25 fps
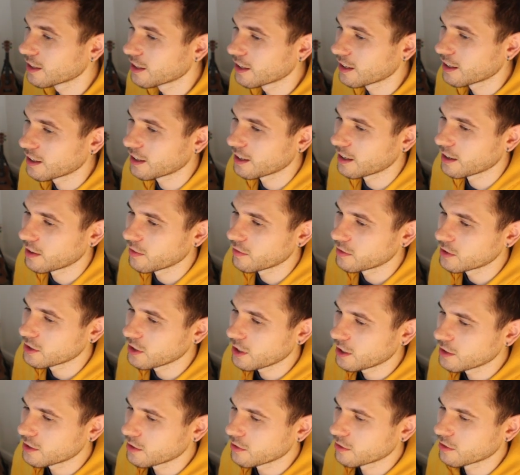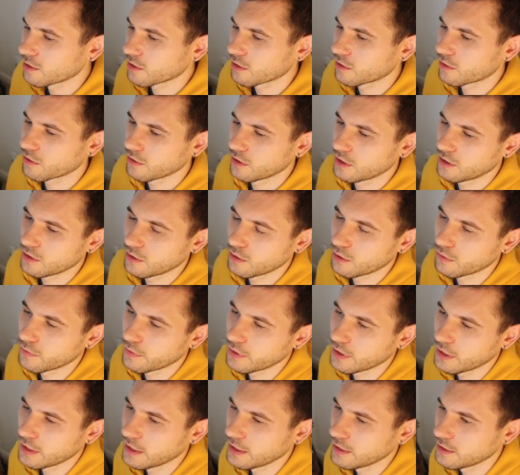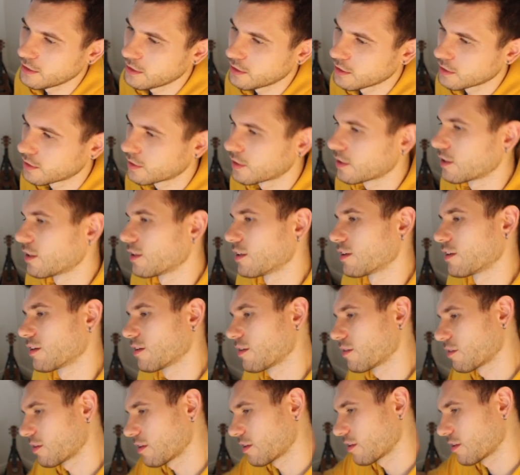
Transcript: I've started doing grid overlays just to